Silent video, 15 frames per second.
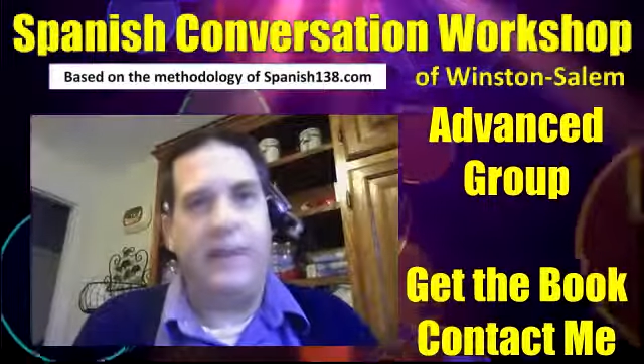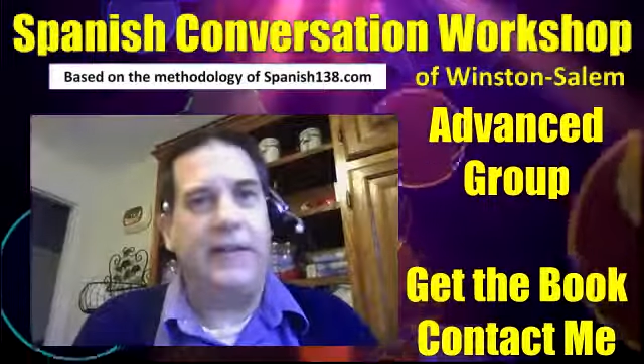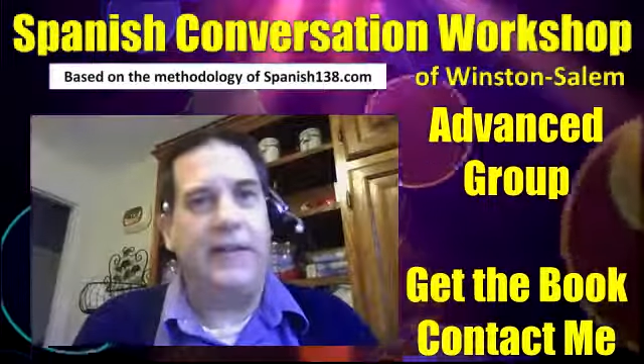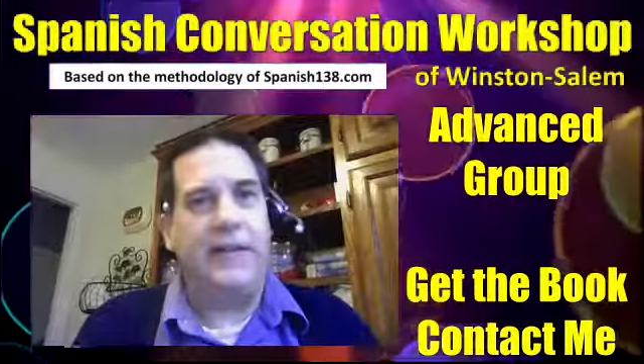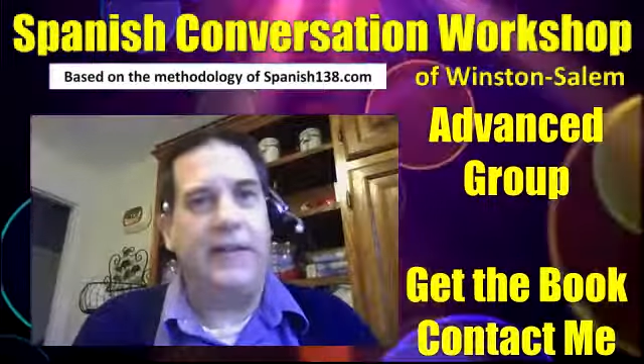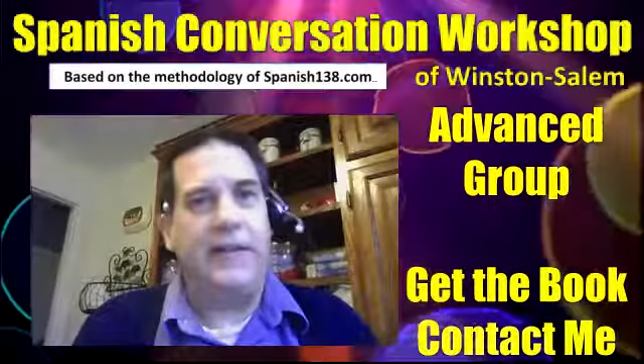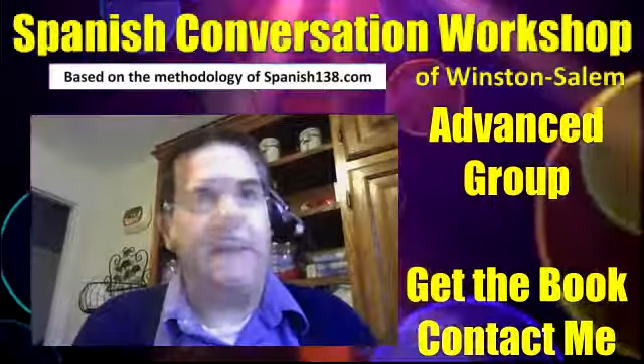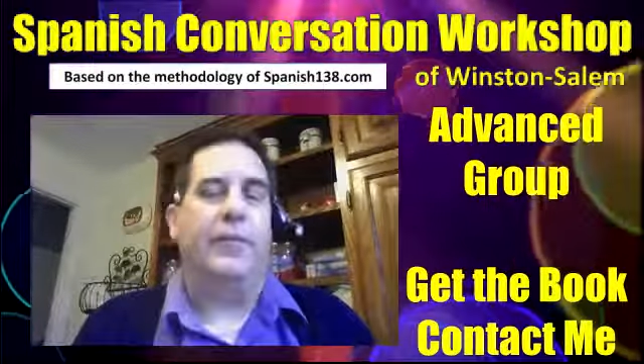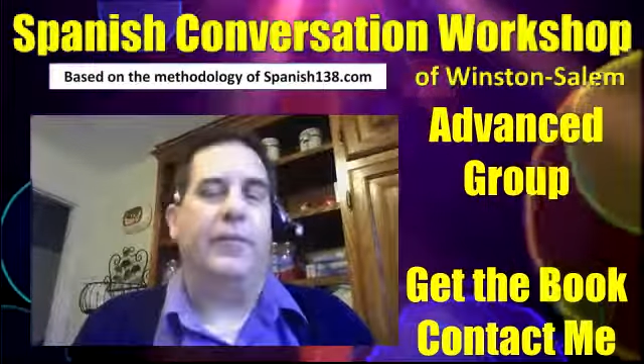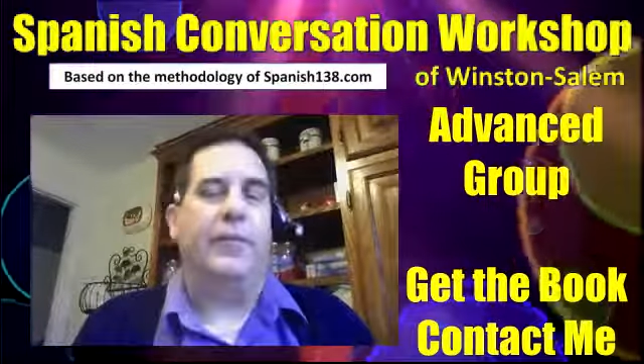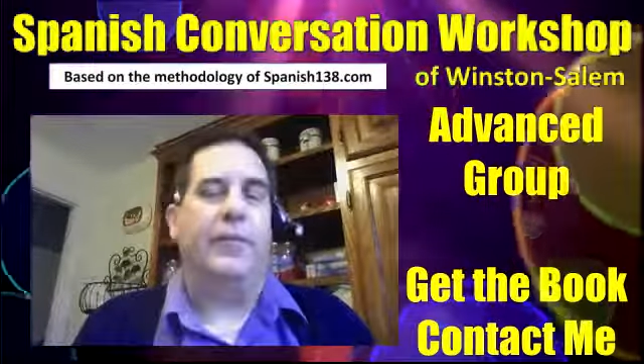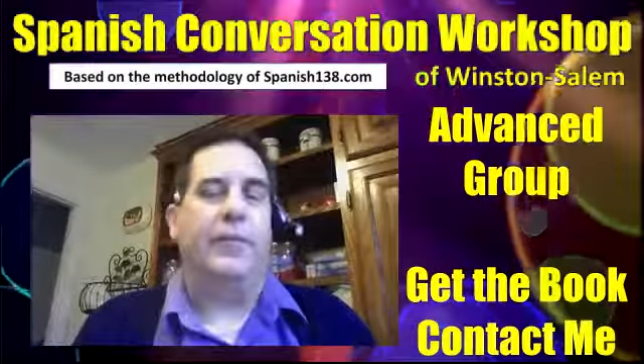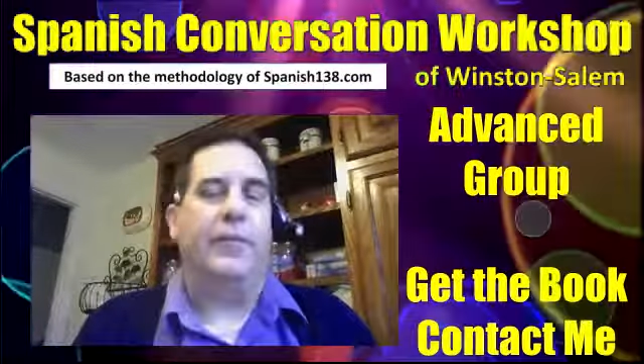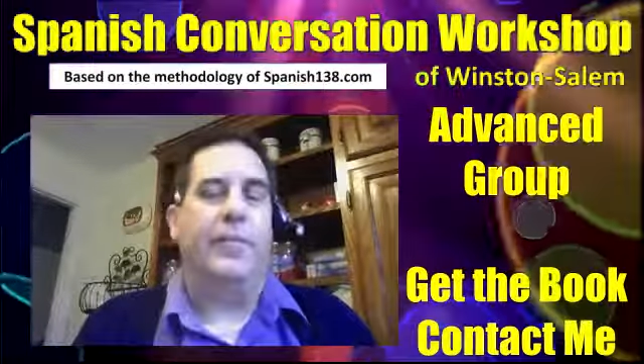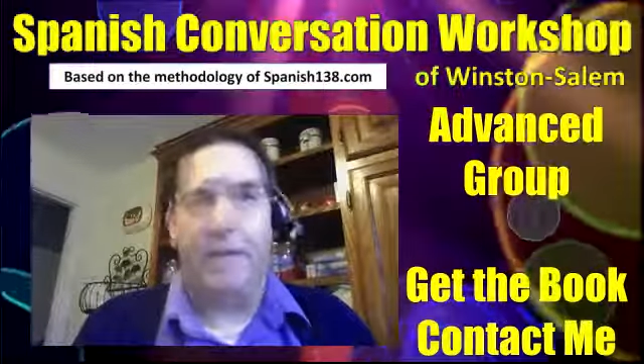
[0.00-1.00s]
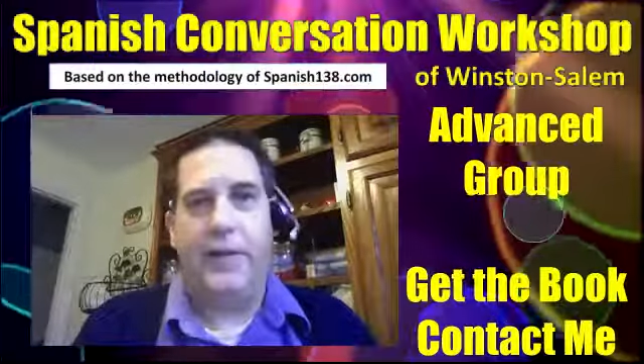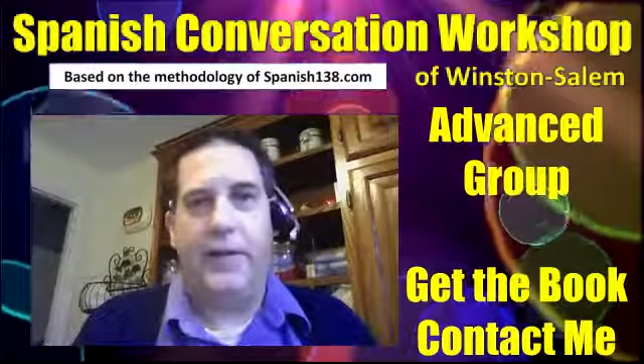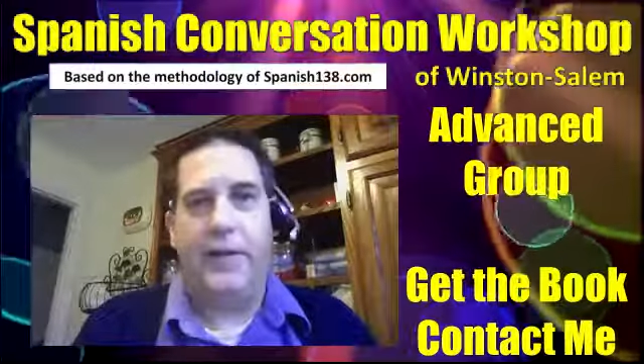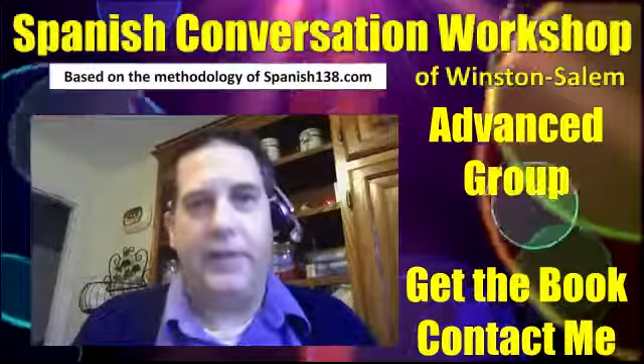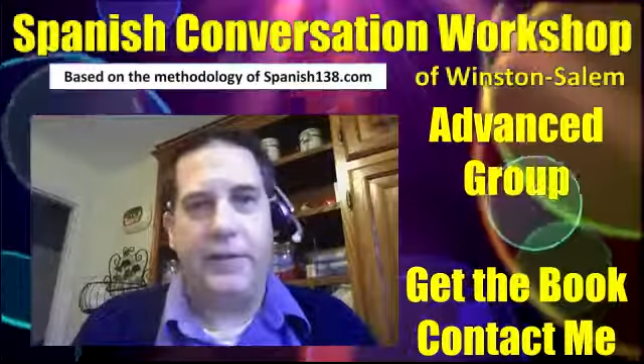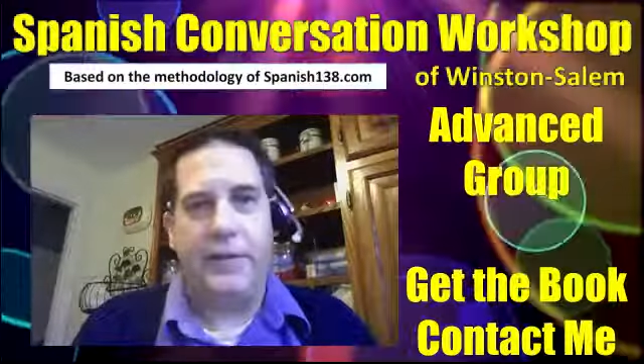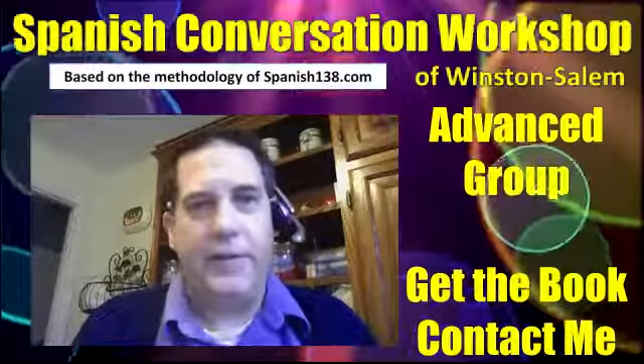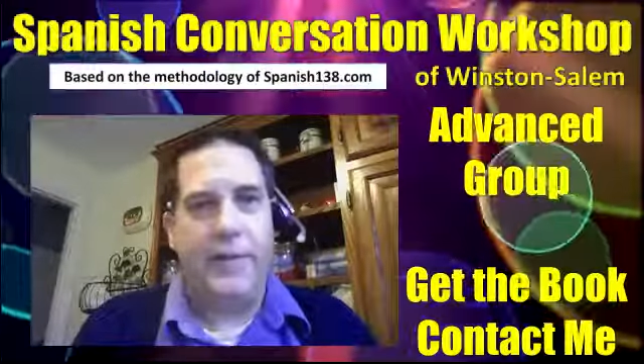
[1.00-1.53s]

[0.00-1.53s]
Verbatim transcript: get get the book, get the